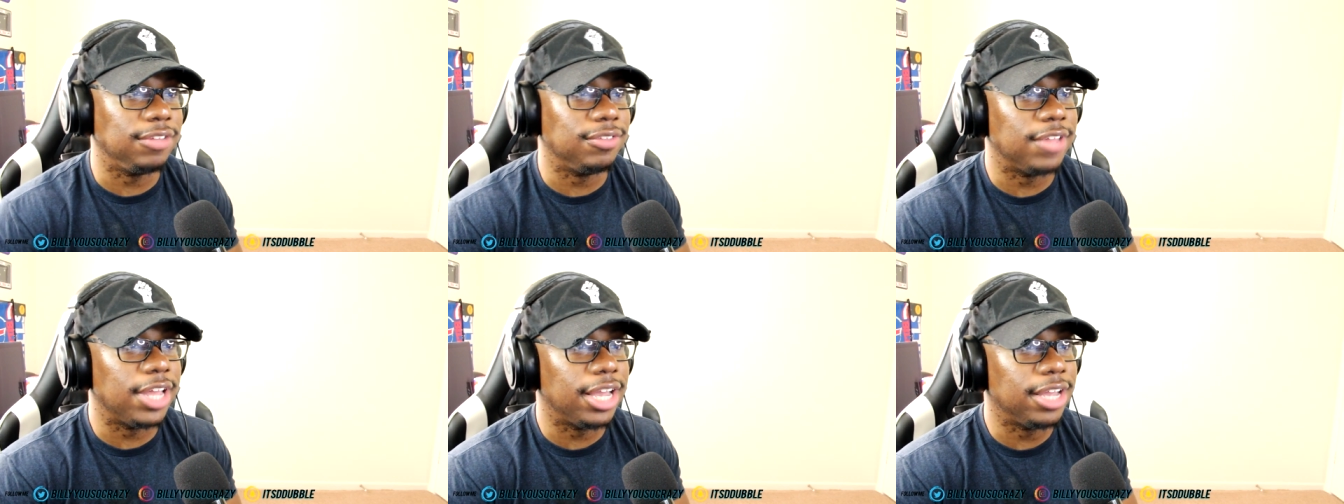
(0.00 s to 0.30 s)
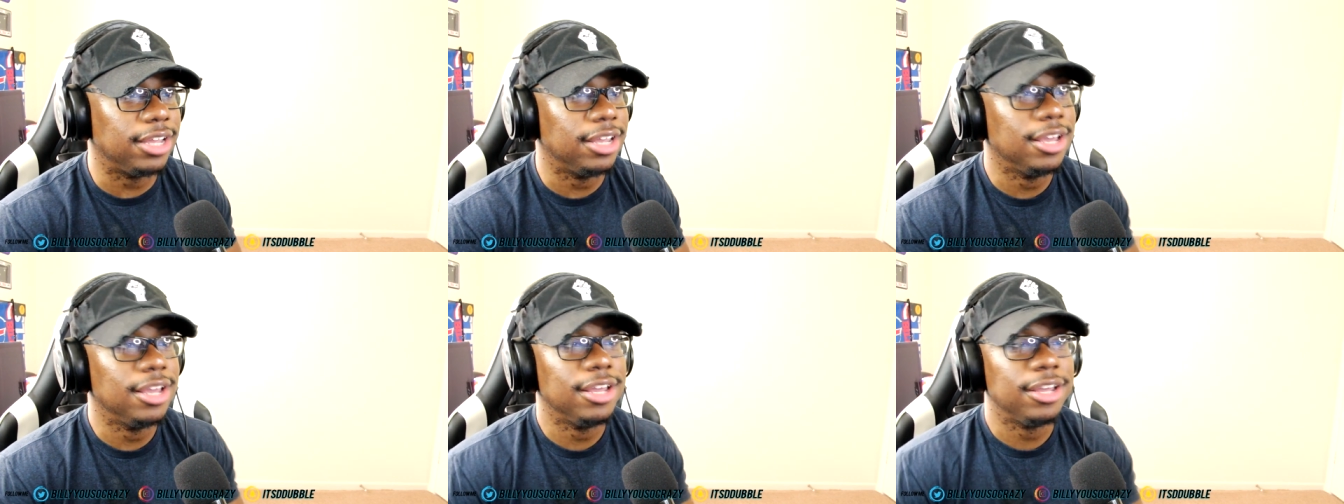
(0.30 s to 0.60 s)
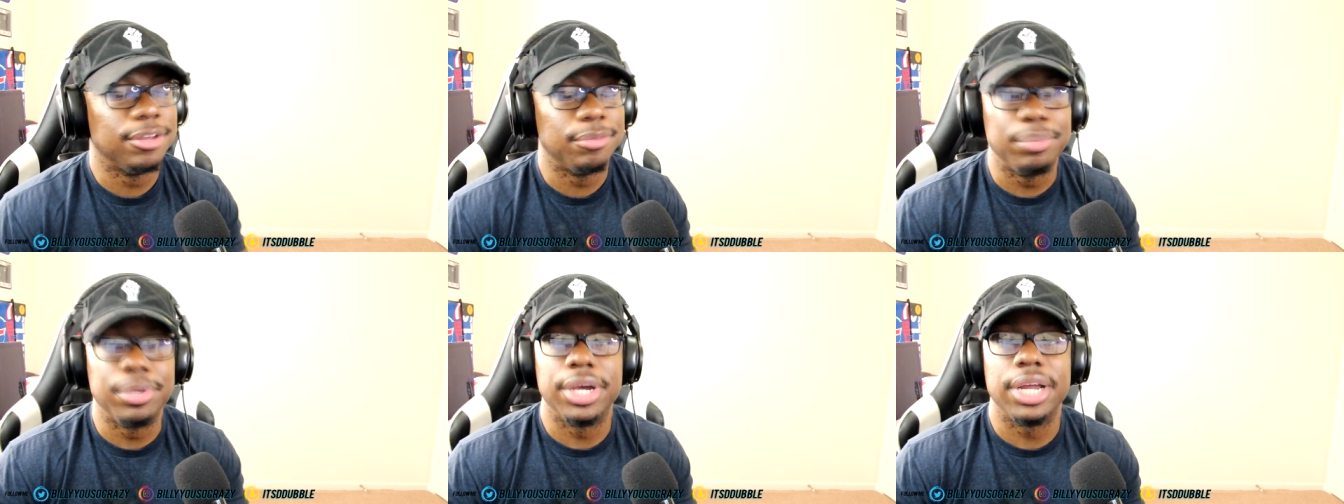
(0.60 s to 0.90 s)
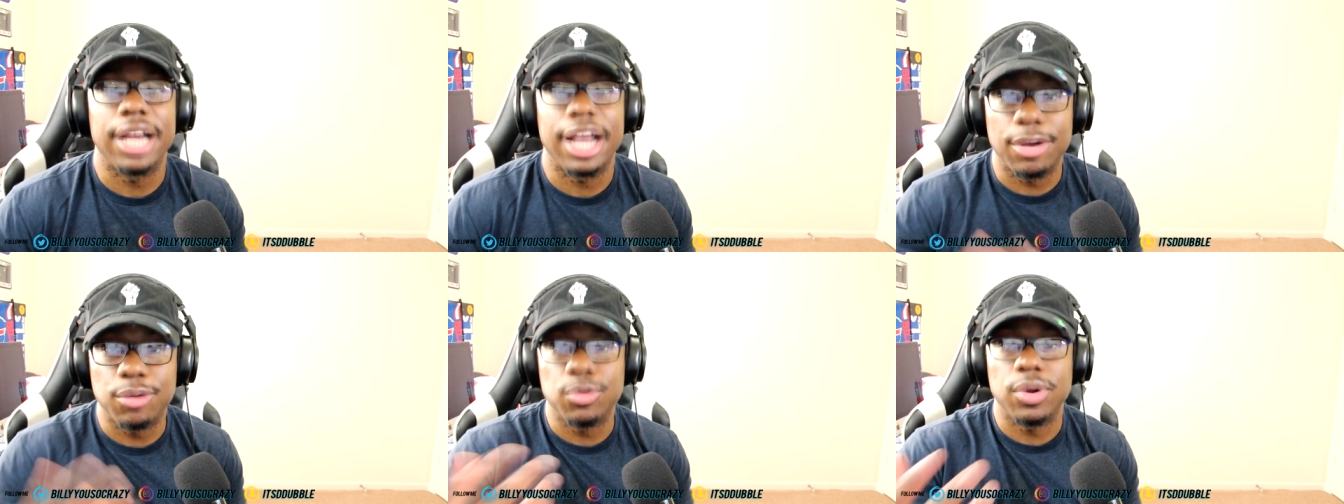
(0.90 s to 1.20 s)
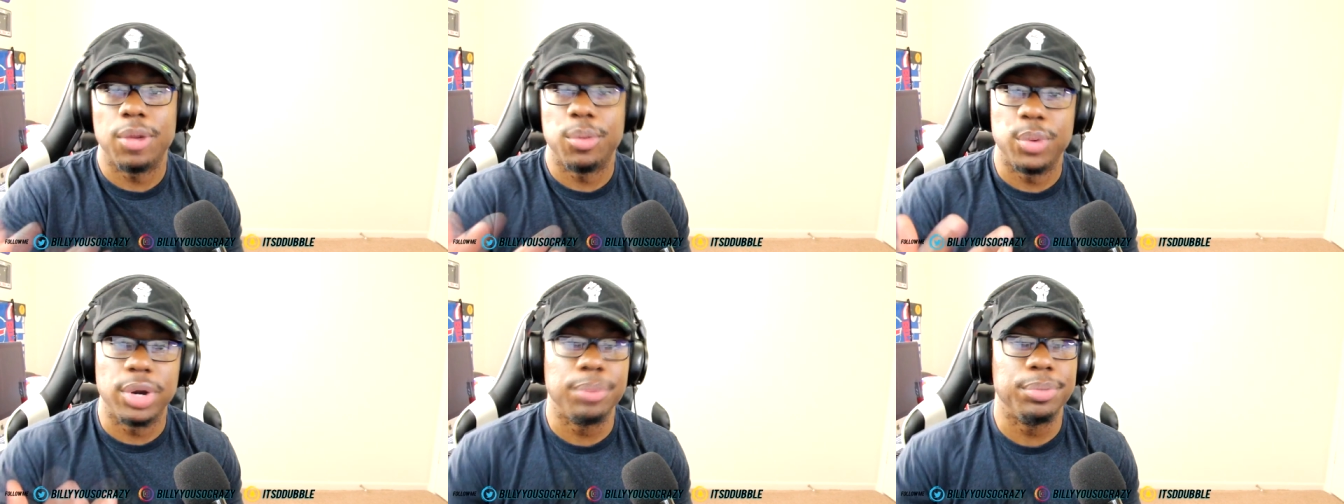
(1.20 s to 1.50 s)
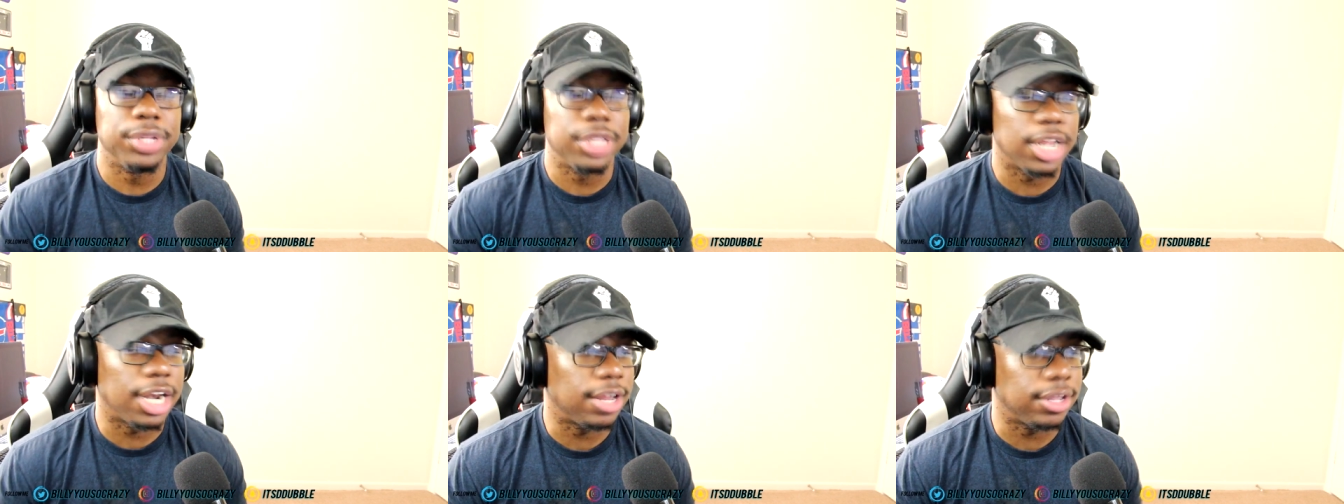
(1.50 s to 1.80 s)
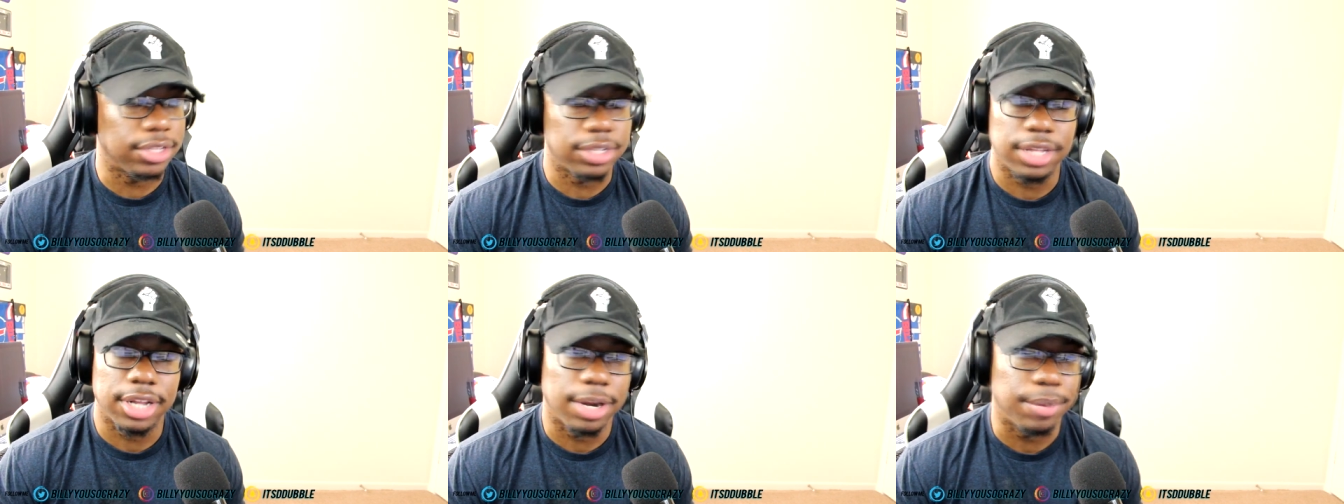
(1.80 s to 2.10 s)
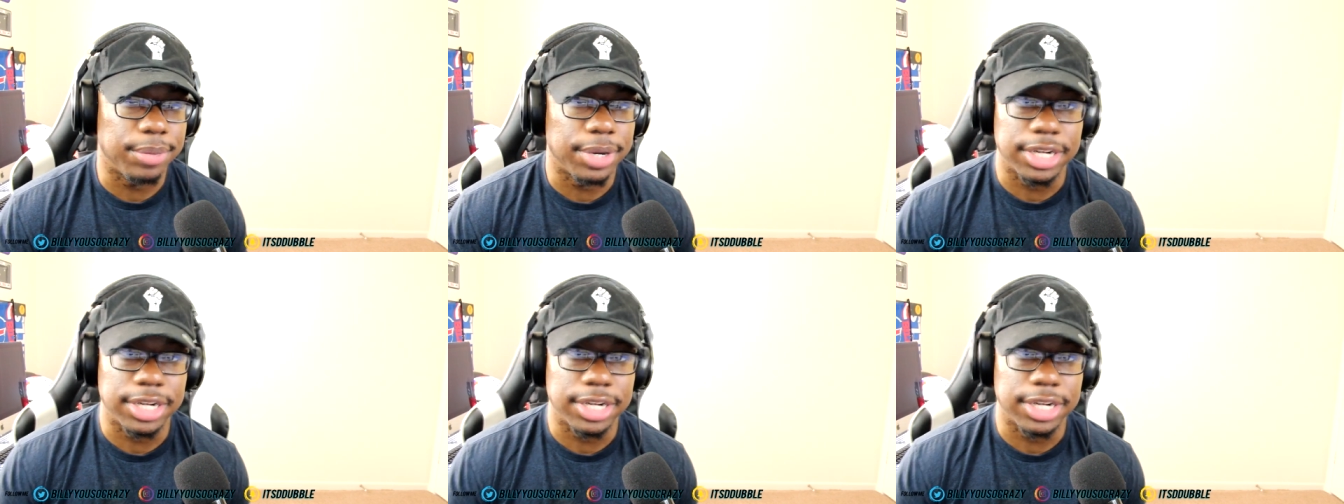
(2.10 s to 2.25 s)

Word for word: believe that. But I, I want to put that out there that I'm